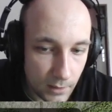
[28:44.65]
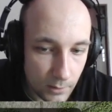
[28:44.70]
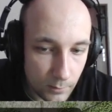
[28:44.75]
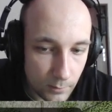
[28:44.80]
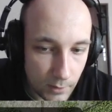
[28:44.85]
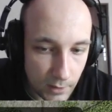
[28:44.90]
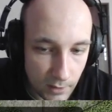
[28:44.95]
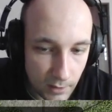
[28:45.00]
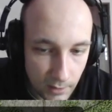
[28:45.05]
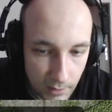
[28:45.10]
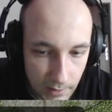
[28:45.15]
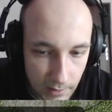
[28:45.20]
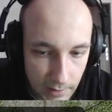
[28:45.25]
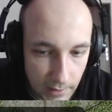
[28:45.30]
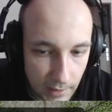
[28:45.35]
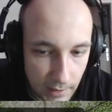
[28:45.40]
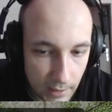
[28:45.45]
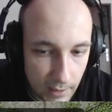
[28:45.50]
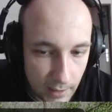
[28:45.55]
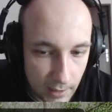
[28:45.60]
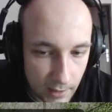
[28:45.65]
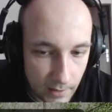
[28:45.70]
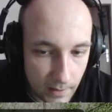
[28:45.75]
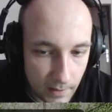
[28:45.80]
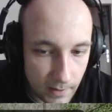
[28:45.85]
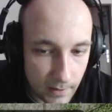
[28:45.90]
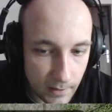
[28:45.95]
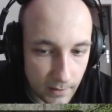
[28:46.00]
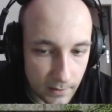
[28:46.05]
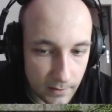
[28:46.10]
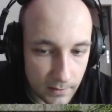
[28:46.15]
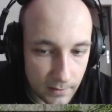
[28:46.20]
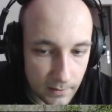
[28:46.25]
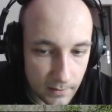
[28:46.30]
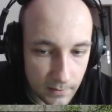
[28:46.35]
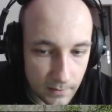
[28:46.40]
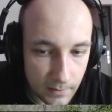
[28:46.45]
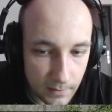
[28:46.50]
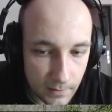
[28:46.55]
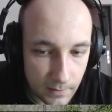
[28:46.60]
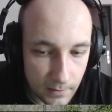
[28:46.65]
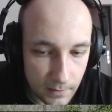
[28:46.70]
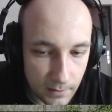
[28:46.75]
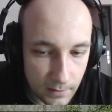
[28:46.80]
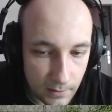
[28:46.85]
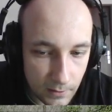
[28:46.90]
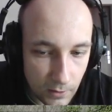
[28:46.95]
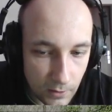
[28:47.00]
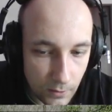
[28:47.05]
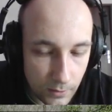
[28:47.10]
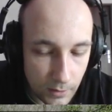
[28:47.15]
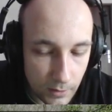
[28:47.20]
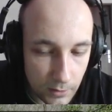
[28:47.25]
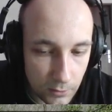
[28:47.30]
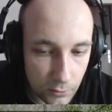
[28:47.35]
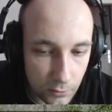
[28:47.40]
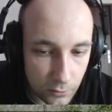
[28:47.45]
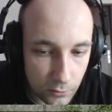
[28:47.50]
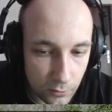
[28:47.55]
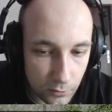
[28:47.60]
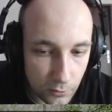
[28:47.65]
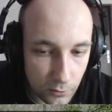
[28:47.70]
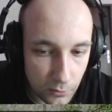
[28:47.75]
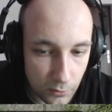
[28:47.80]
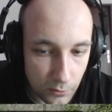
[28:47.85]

we are going to